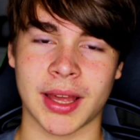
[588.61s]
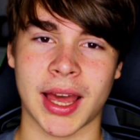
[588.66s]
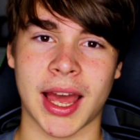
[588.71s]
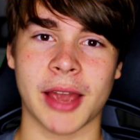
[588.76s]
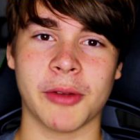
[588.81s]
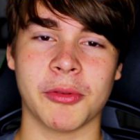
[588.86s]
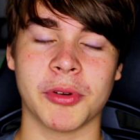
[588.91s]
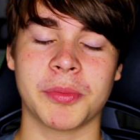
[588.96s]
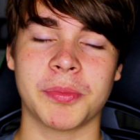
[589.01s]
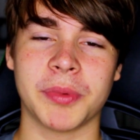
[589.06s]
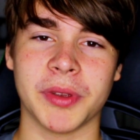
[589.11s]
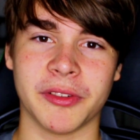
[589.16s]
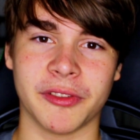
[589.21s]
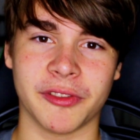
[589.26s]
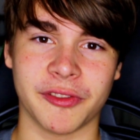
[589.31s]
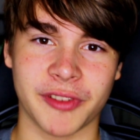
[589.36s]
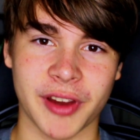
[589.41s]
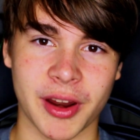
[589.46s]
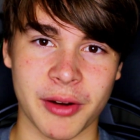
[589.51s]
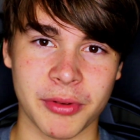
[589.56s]
I would be
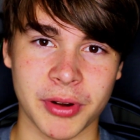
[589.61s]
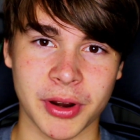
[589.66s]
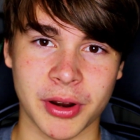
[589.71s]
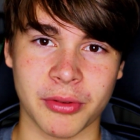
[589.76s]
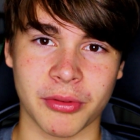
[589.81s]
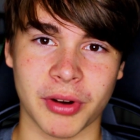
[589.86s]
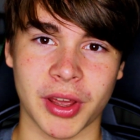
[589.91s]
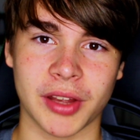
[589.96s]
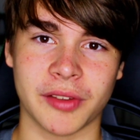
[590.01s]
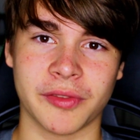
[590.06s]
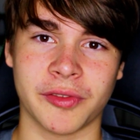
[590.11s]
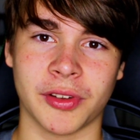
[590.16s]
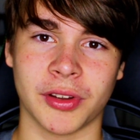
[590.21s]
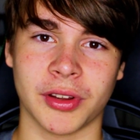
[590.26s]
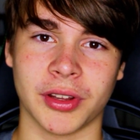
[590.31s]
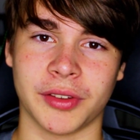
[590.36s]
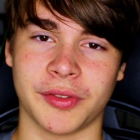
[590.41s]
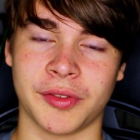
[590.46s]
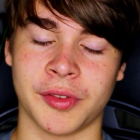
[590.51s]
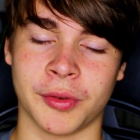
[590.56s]
very grateful
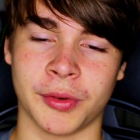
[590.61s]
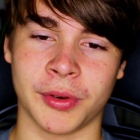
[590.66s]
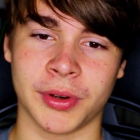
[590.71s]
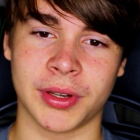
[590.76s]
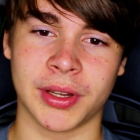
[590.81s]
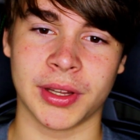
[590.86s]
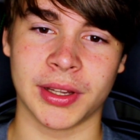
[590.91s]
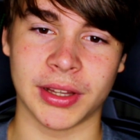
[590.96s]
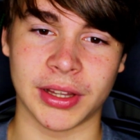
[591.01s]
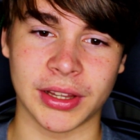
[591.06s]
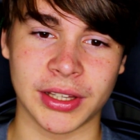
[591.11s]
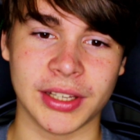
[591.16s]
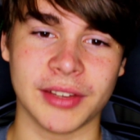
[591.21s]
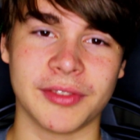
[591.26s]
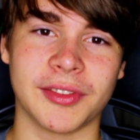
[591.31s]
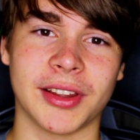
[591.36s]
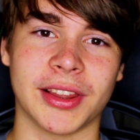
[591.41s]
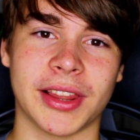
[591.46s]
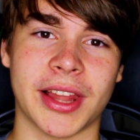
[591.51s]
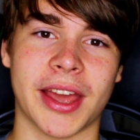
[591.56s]
if you would leave
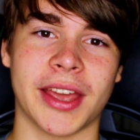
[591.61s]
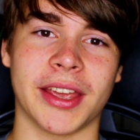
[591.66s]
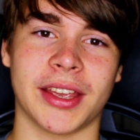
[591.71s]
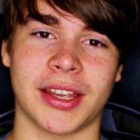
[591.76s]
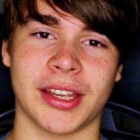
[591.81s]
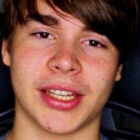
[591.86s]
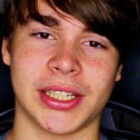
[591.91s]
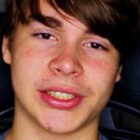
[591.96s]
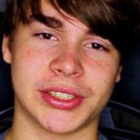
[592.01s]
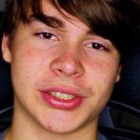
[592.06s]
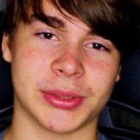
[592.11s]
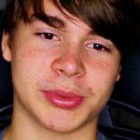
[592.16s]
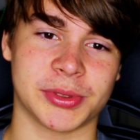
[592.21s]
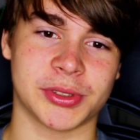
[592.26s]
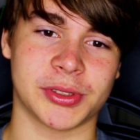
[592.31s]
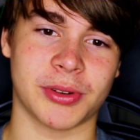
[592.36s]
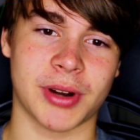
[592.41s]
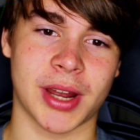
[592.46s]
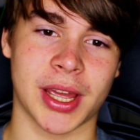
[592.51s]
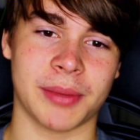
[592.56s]
a like and
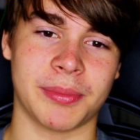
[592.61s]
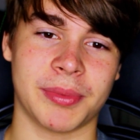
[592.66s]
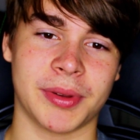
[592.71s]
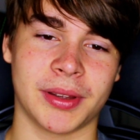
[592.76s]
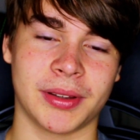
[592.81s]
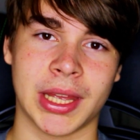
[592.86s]
subscribe.